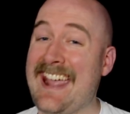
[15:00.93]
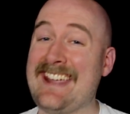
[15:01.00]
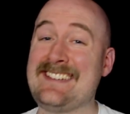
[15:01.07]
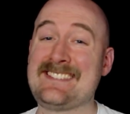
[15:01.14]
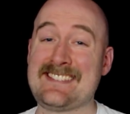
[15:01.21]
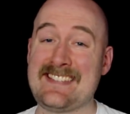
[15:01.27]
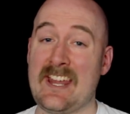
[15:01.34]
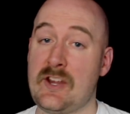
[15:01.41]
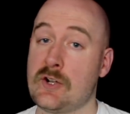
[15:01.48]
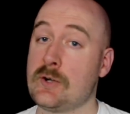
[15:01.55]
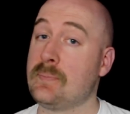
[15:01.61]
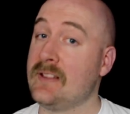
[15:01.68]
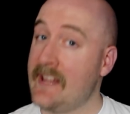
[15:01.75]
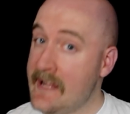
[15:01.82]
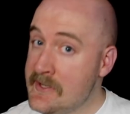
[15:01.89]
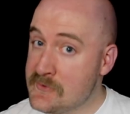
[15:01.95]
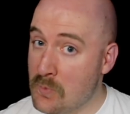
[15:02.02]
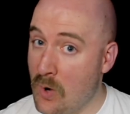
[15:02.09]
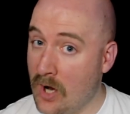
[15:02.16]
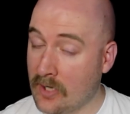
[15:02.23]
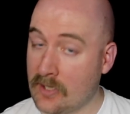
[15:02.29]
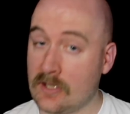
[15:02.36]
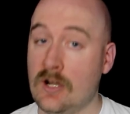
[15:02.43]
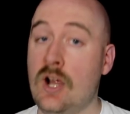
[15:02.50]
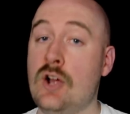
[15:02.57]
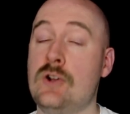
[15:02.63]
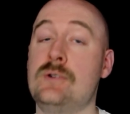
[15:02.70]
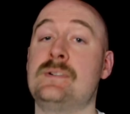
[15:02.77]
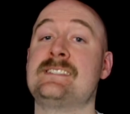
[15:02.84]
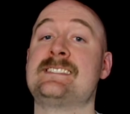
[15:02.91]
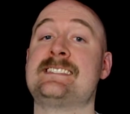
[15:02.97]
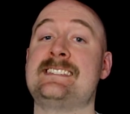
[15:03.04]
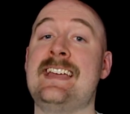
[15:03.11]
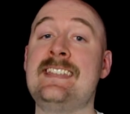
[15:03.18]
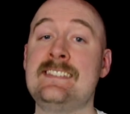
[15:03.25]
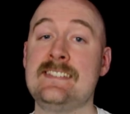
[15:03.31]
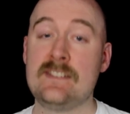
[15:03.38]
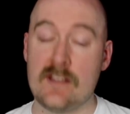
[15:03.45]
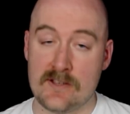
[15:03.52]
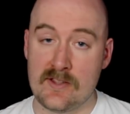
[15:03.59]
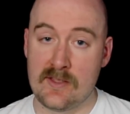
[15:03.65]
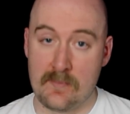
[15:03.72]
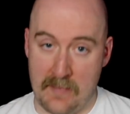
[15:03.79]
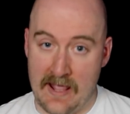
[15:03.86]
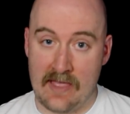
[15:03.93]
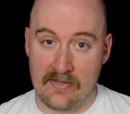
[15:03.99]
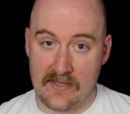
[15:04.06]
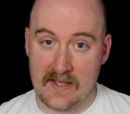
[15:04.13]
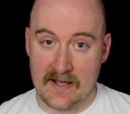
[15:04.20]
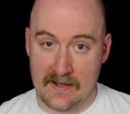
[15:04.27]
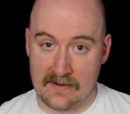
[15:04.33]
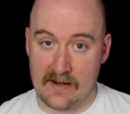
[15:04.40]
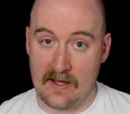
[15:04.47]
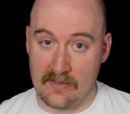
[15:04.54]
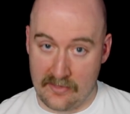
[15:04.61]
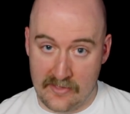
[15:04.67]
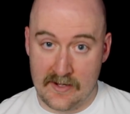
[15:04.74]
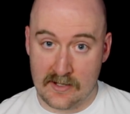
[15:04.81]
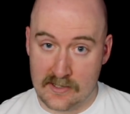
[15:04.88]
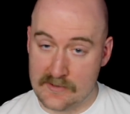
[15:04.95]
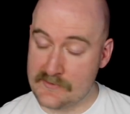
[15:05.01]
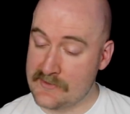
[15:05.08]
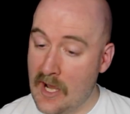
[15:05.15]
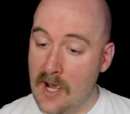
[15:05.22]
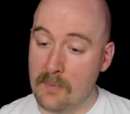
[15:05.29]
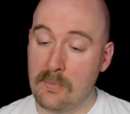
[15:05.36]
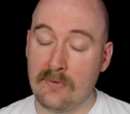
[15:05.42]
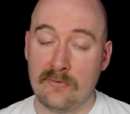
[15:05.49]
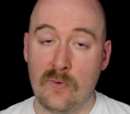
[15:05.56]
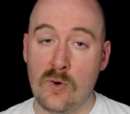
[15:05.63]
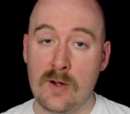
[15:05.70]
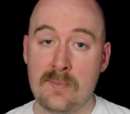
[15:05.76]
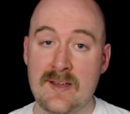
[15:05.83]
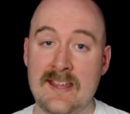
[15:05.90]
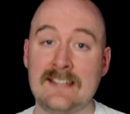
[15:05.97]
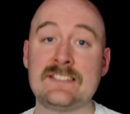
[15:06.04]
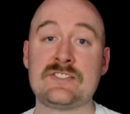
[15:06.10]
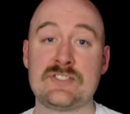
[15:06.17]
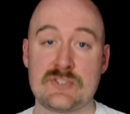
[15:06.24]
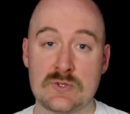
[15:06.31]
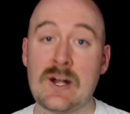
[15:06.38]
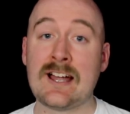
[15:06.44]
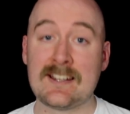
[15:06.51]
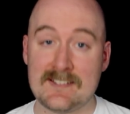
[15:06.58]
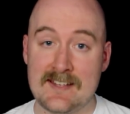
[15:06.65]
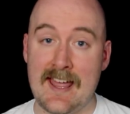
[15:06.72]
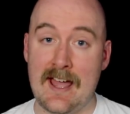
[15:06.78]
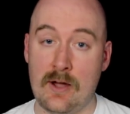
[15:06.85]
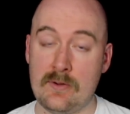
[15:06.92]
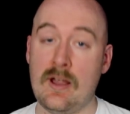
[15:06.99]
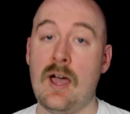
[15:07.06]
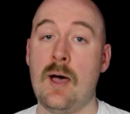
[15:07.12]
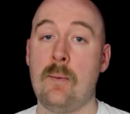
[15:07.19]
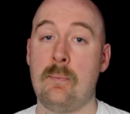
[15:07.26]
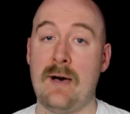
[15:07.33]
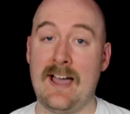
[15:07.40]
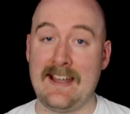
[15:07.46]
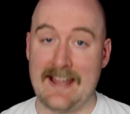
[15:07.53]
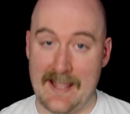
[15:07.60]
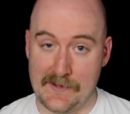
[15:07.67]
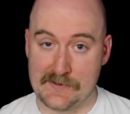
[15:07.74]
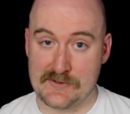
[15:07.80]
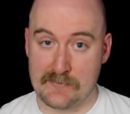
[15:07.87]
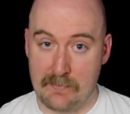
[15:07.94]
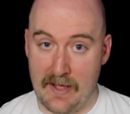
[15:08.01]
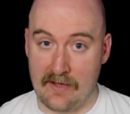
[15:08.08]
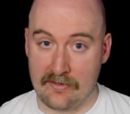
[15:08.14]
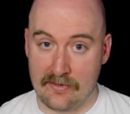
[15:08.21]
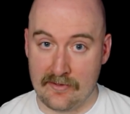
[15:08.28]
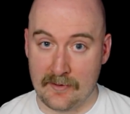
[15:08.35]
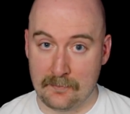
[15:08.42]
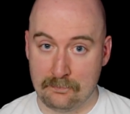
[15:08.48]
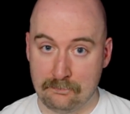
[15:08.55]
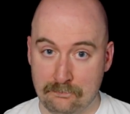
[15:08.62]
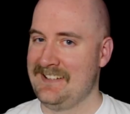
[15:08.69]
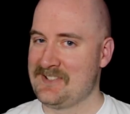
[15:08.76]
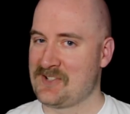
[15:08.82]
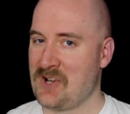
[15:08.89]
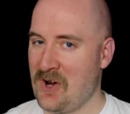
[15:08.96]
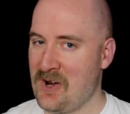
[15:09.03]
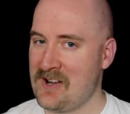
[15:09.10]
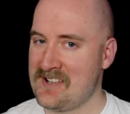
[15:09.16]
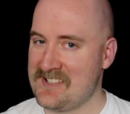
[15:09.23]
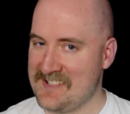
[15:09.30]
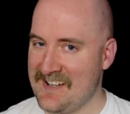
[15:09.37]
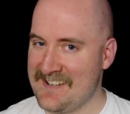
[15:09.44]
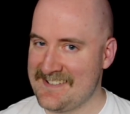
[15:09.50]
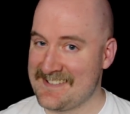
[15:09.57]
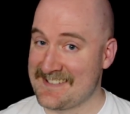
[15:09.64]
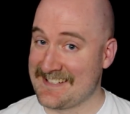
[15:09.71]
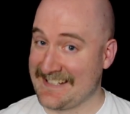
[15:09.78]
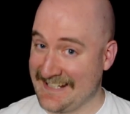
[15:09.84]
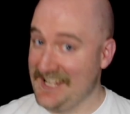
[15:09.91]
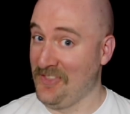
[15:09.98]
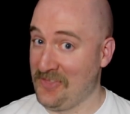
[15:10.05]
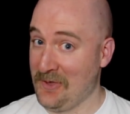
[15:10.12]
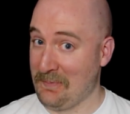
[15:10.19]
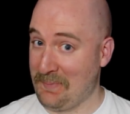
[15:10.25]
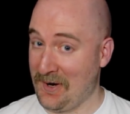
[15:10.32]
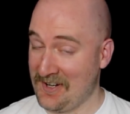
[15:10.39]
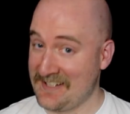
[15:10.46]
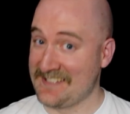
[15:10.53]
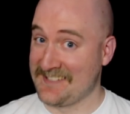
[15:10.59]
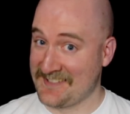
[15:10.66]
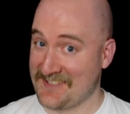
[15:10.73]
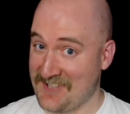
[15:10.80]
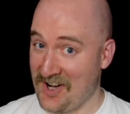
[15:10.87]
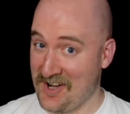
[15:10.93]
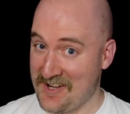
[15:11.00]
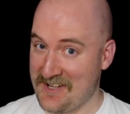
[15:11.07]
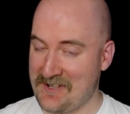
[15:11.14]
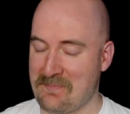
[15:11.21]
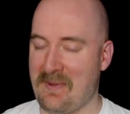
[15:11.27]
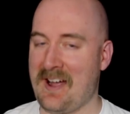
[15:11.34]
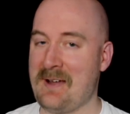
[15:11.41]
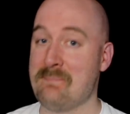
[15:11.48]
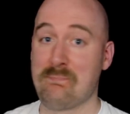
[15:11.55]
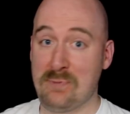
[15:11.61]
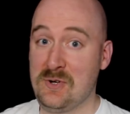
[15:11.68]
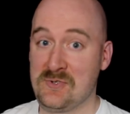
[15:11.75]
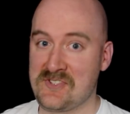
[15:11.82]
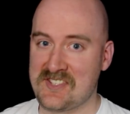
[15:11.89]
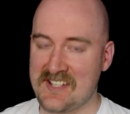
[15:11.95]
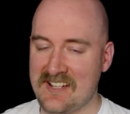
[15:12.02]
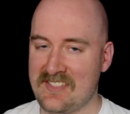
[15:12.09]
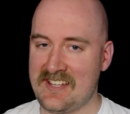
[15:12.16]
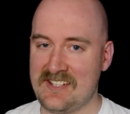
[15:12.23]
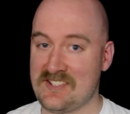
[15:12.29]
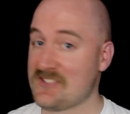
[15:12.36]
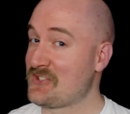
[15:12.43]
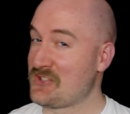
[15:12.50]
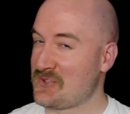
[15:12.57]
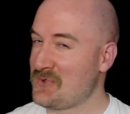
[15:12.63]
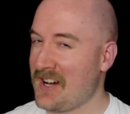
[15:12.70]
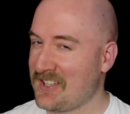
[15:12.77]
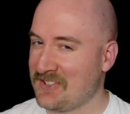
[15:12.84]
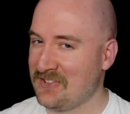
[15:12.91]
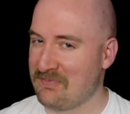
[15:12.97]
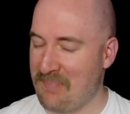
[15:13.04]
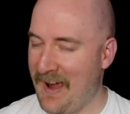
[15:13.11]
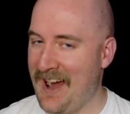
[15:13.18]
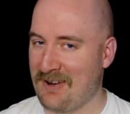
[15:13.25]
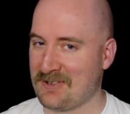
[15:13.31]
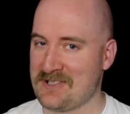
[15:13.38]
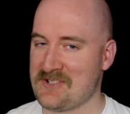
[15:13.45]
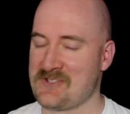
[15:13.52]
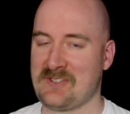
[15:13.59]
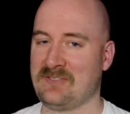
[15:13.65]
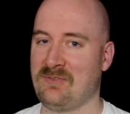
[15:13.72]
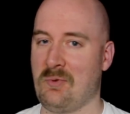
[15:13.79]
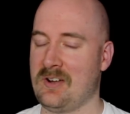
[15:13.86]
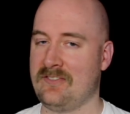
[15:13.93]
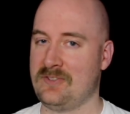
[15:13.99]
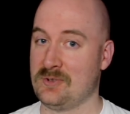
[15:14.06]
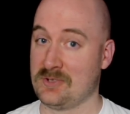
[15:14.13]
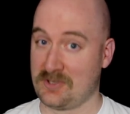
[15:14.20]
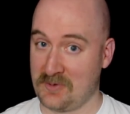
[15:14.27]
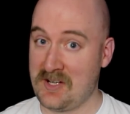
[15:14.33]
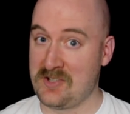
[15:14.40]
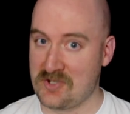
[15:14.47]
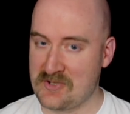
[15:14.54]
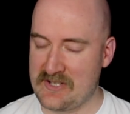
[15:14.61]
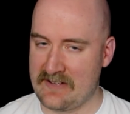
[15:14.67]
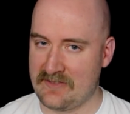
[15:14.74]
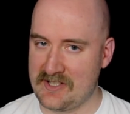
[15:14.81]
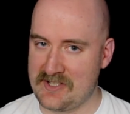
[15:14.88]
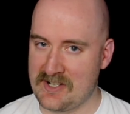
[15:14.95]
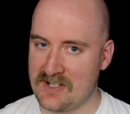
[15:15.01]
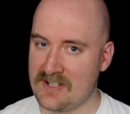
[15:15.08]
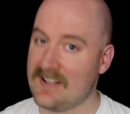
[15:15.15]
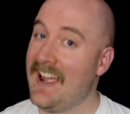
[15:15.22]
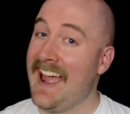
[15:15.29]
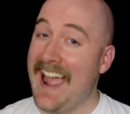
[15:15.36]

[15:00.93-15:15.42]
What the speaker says: a satyr planeswalker who ascended to the pantheon on Theros before being struck down by Elspeth. His card does get the party started by boosting the destructive powers of one of your creatures every turn,